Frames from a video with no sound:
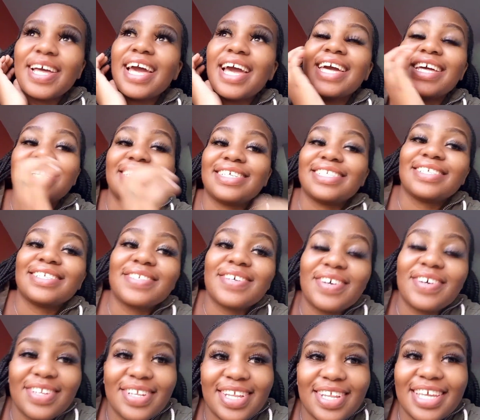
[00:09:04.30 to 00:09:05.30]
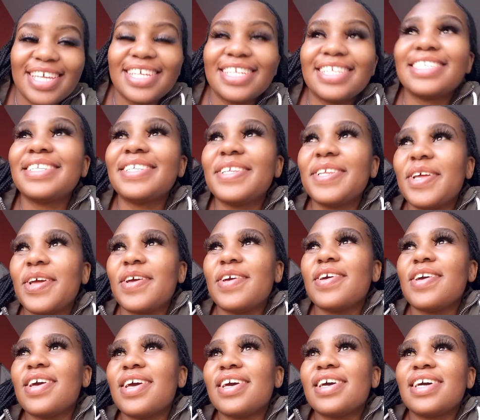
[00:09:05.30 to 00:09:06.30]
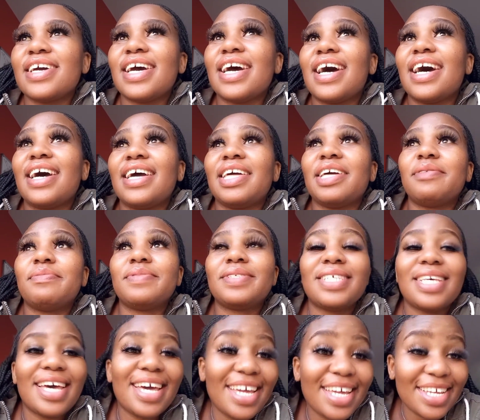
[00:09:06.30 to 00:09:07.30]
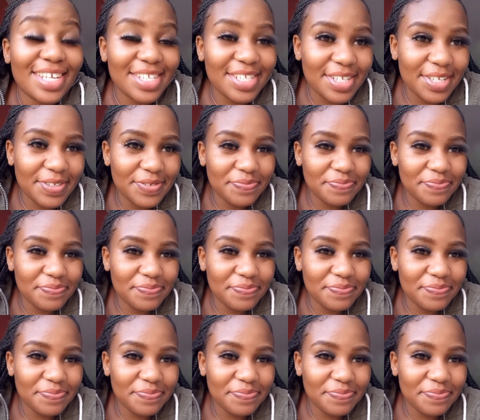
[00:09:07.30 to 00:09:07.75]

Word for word: I just got in. I am tired.